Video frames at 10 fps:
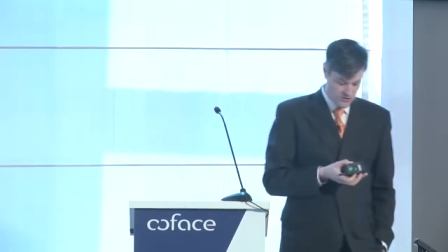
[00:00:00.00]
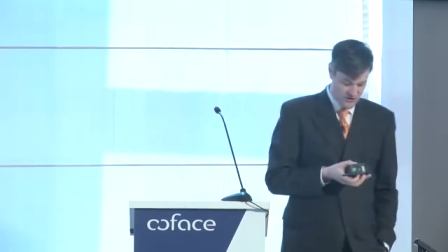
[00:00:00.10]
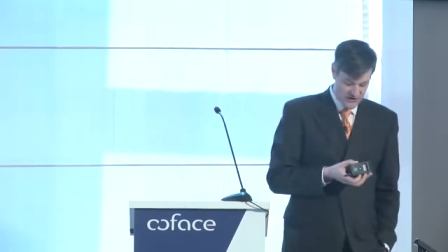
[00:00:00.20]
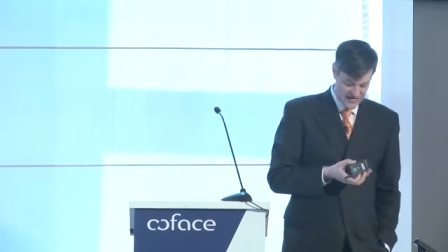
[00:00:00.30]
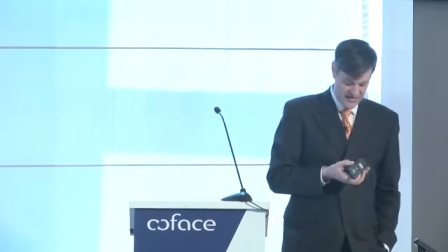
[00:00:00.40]

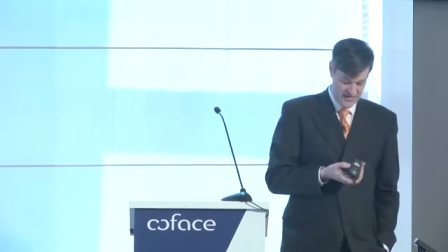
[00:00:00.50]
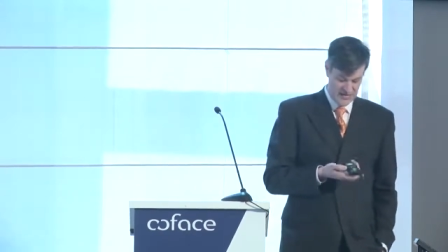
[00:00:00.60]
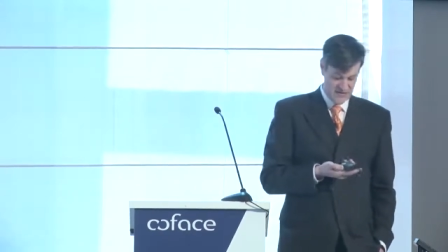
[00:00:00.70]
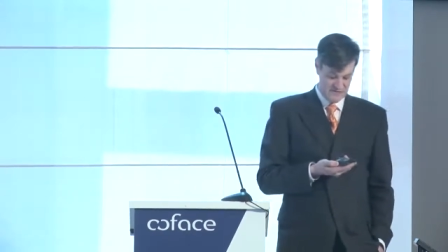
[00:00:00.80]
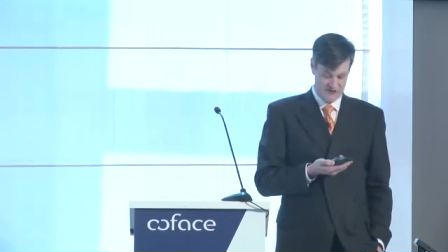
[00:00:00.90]
or in
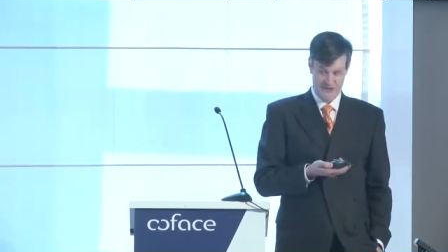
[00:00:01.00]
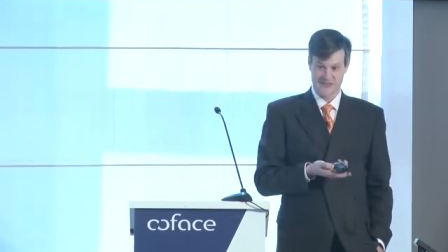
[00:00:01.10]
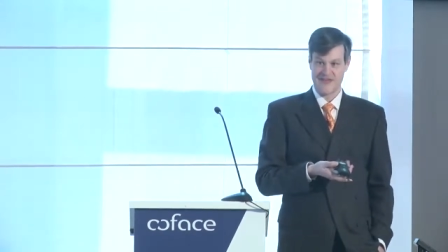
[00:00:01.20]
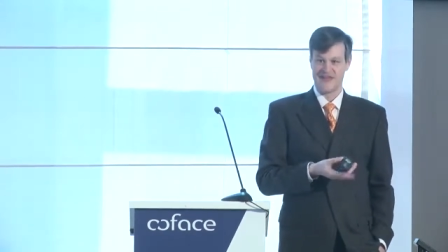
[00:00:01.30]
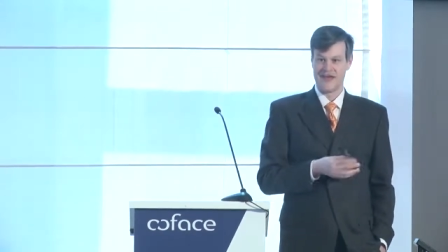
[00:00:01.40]
need of a
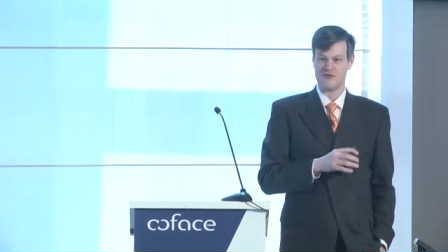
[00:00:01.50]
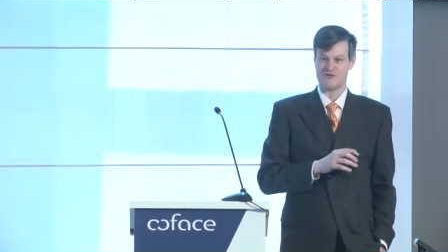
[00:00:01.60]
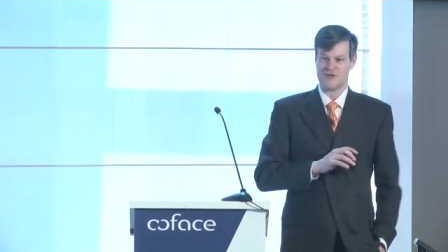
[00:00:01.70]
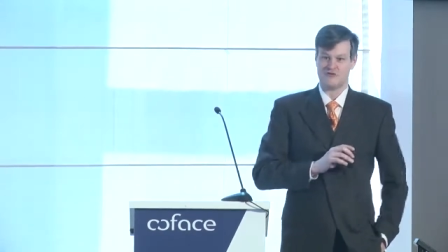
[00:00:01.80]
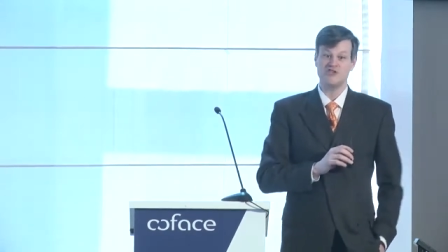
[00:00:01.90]

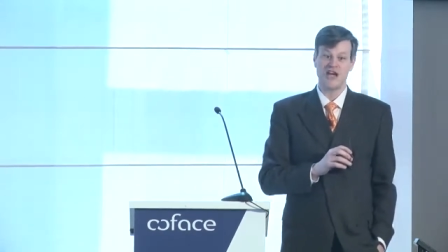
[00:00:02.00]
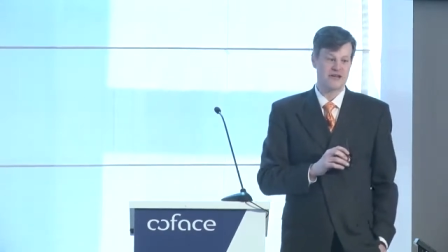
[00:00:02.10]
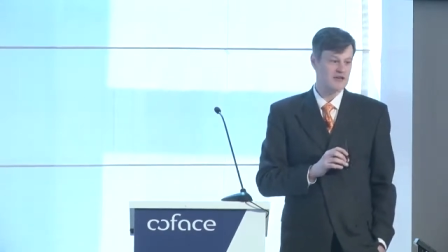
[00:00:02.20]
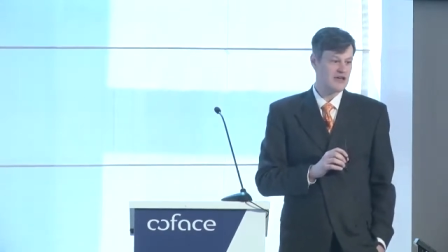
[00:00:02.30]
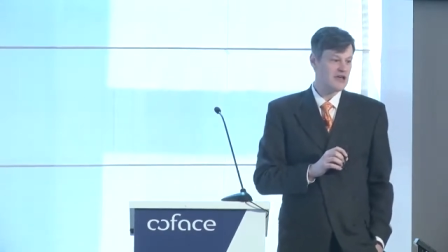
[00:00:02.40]
psychiatric check.
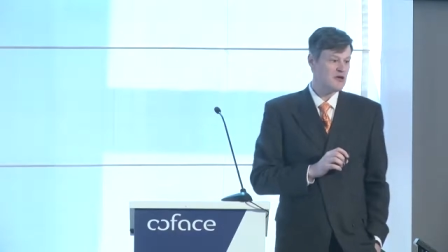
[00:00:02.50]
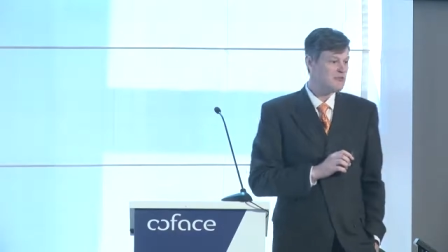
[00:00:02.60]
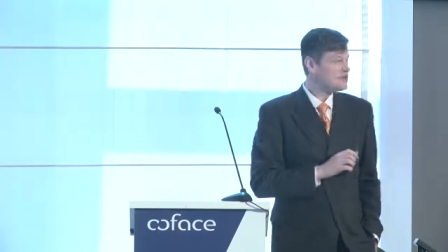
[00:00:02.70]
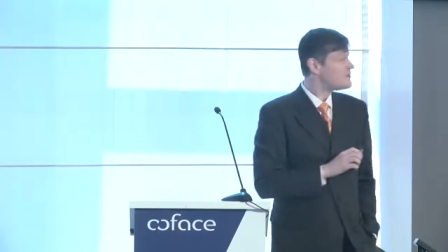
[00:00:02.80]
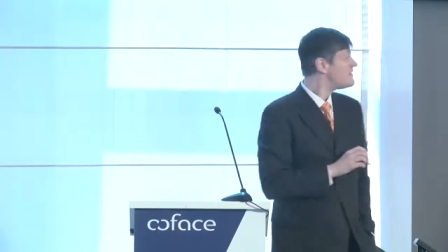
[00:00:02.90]

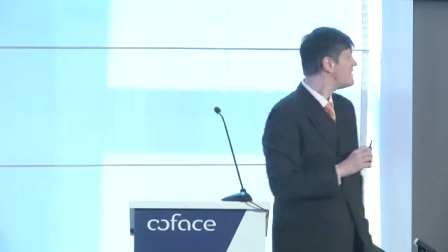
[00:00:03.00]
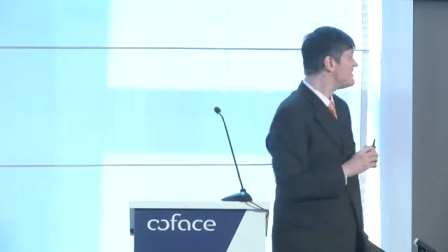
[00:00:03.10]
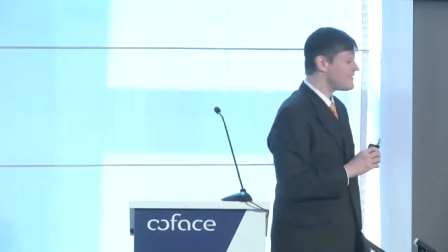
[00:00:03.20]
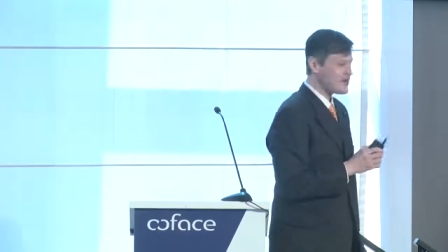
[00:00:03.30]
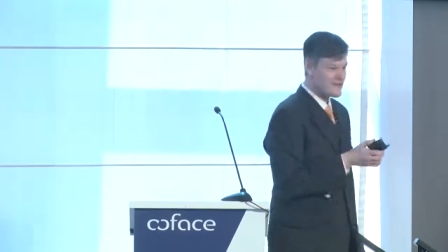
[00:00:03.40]
But
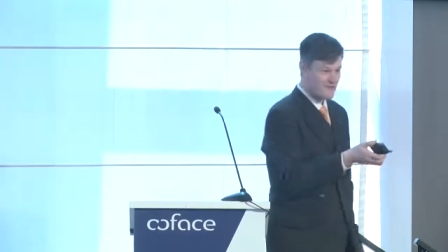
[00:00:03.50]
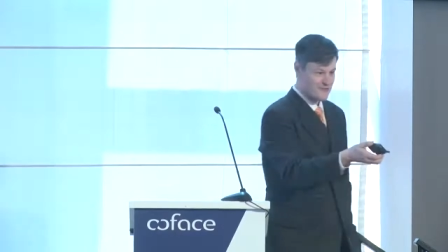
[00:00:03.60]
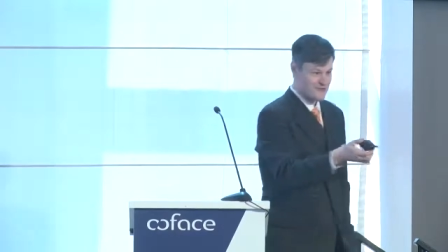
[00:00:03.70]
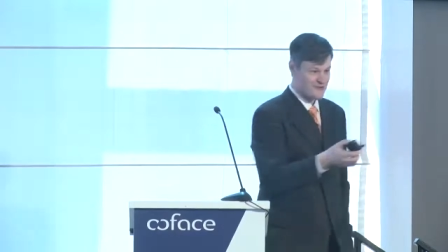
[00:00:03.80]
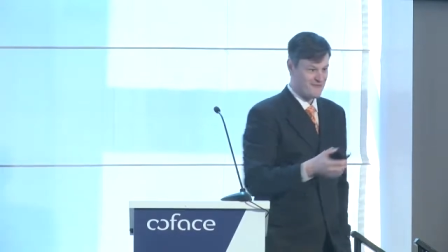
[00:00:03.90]
the, that goes
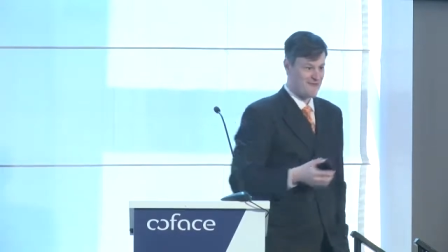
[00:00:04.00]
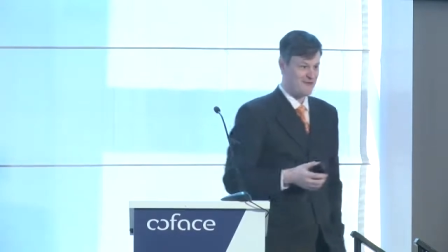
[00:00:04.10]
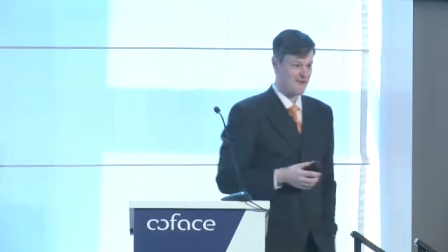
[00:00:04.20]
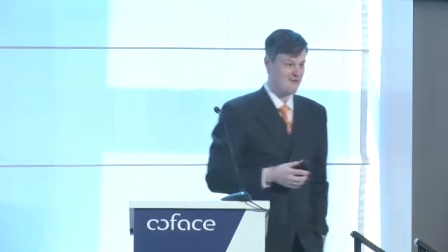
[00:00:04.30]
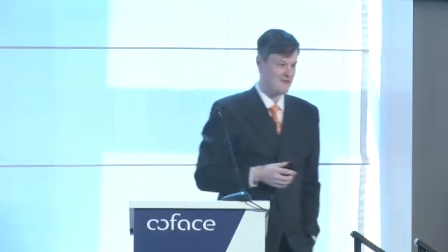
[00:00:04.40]
to your
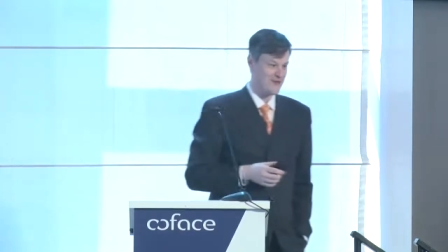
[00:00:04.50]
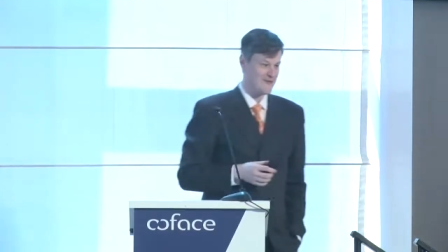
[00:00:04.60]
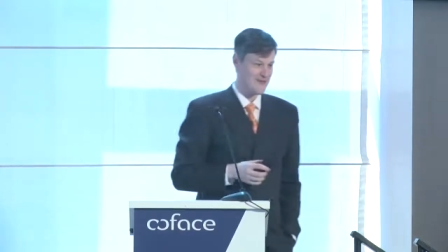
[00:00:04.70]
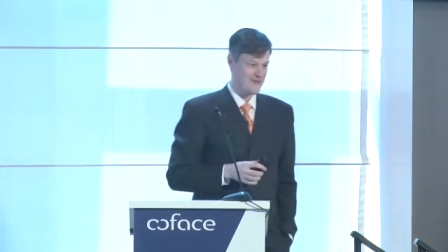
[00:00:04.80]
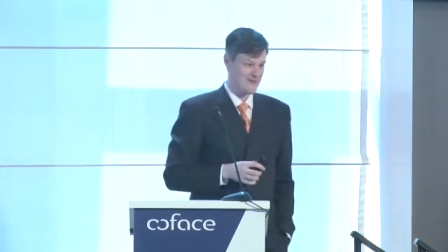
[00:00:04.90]
Frederick point
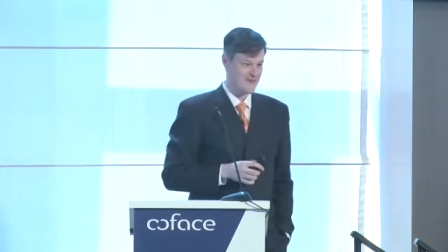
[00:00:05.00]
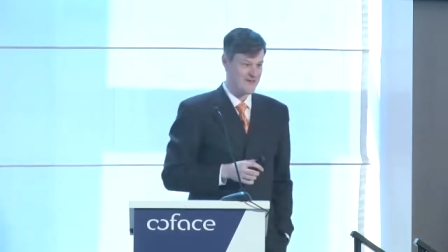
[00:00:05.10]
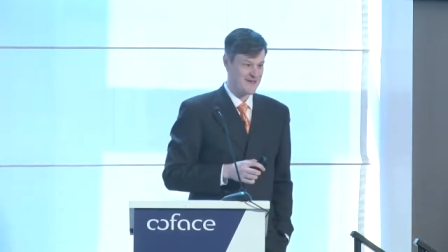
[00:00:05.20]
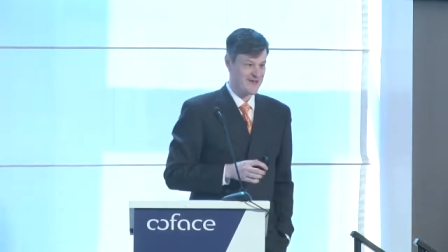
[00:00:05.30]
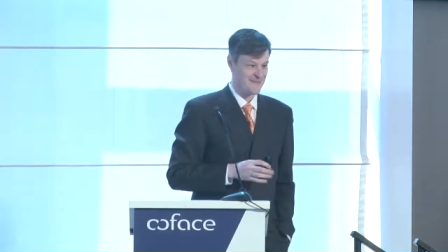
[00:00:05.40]
about me
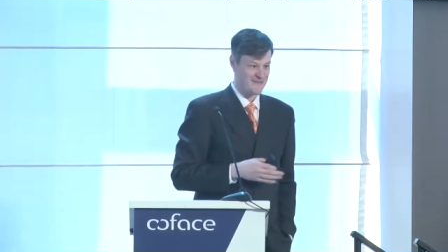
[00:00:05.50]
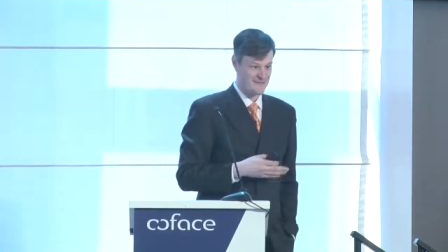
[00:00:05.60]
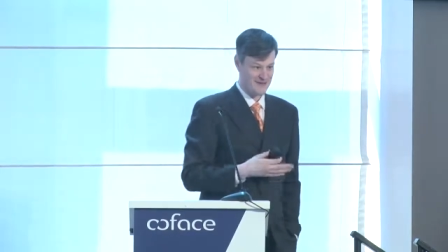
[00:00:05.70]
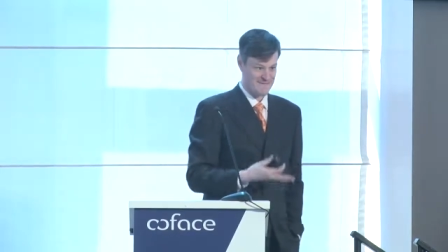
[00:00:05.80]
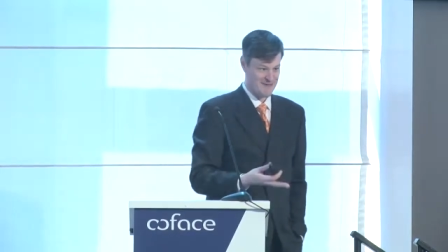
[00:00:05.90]
being always
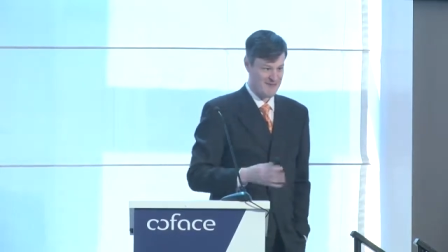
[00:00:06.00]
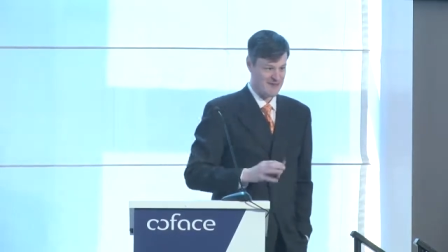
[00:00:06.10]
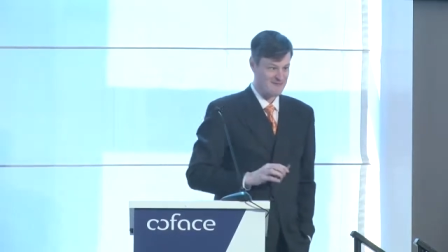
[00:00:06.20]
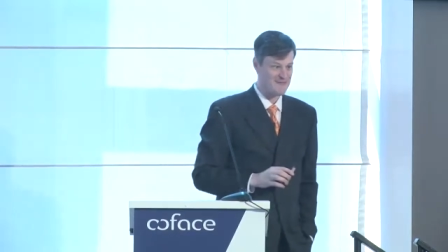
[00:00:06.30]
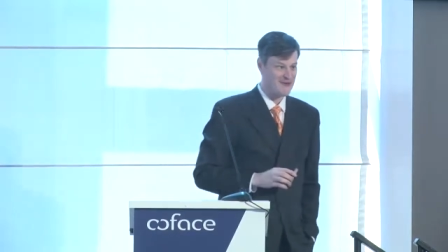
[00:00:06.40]
very
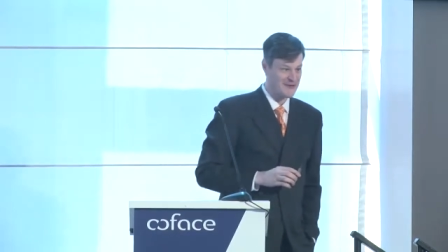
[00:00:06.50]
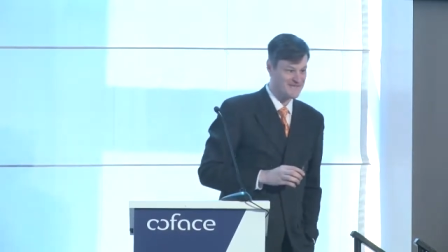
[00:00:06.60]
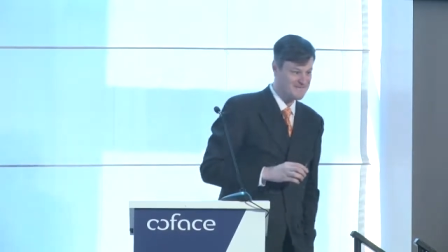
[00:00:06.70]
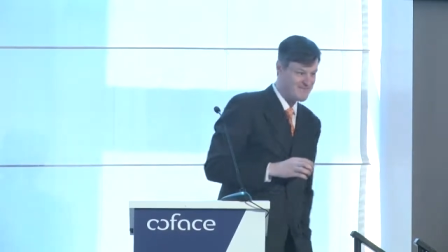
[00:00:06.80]
soft-spoken.